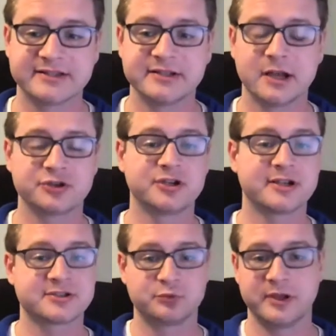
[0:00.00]
not
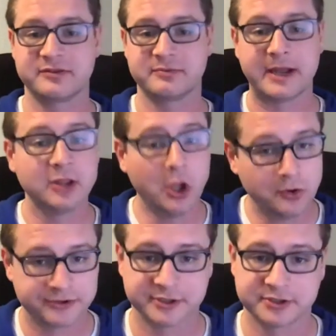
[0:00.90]
just with my local
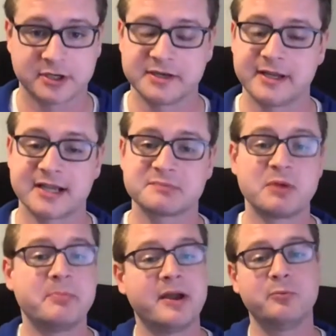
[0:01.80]
church context,
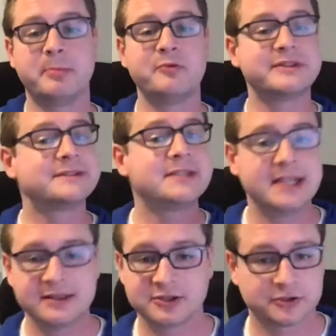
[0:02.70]
but with
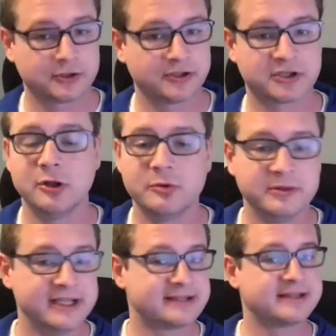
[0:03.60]
seeing the church
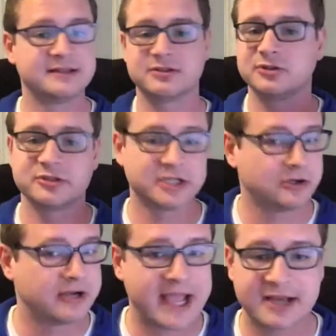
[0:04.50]
globally, seeing the church
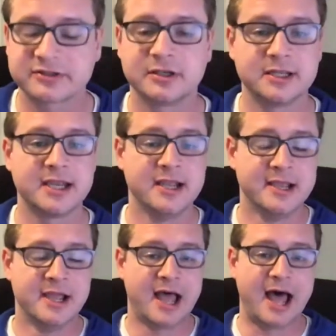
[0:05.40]
internationally,
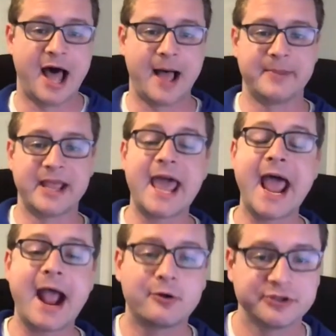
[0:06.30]
and
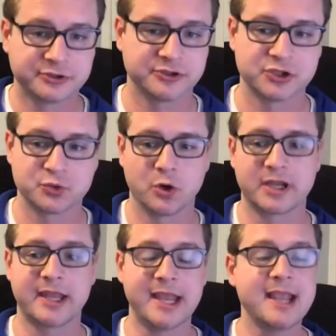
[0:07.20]
how the church is
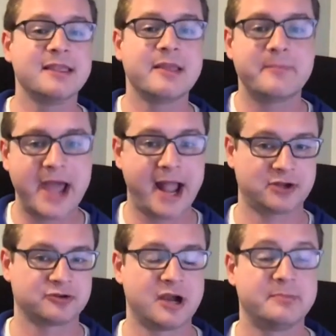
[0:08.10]
working in the
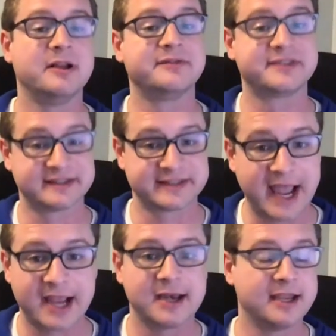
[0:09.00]
backdrop of
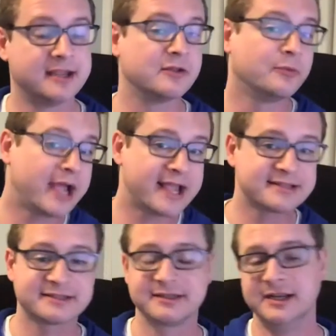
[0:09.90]
society in the
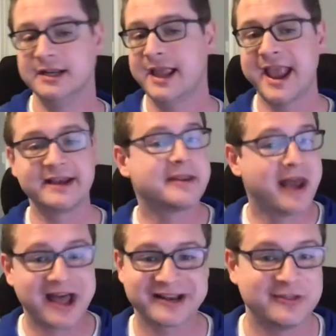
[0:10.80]
West and
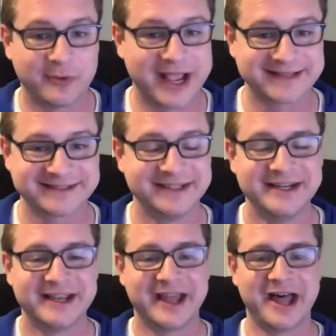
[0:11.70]
not in the West.
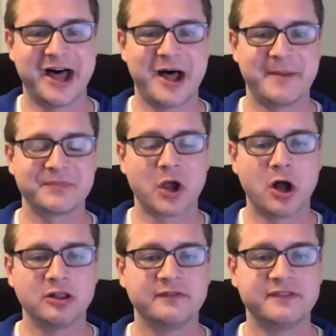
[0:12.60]

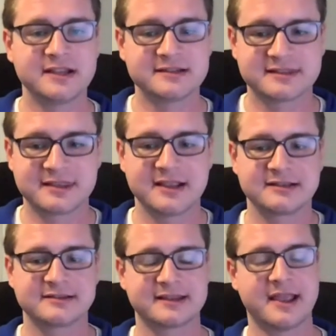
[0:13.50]
All of these
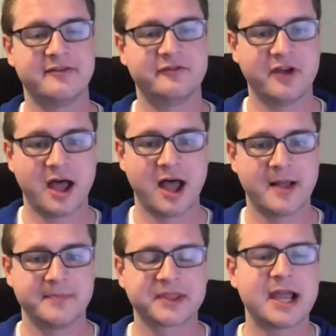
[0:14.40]
things have
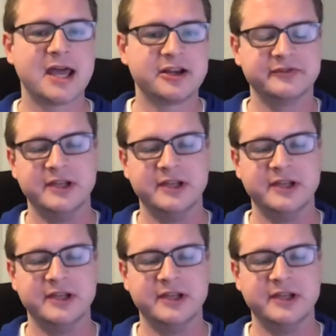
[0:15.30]
kind of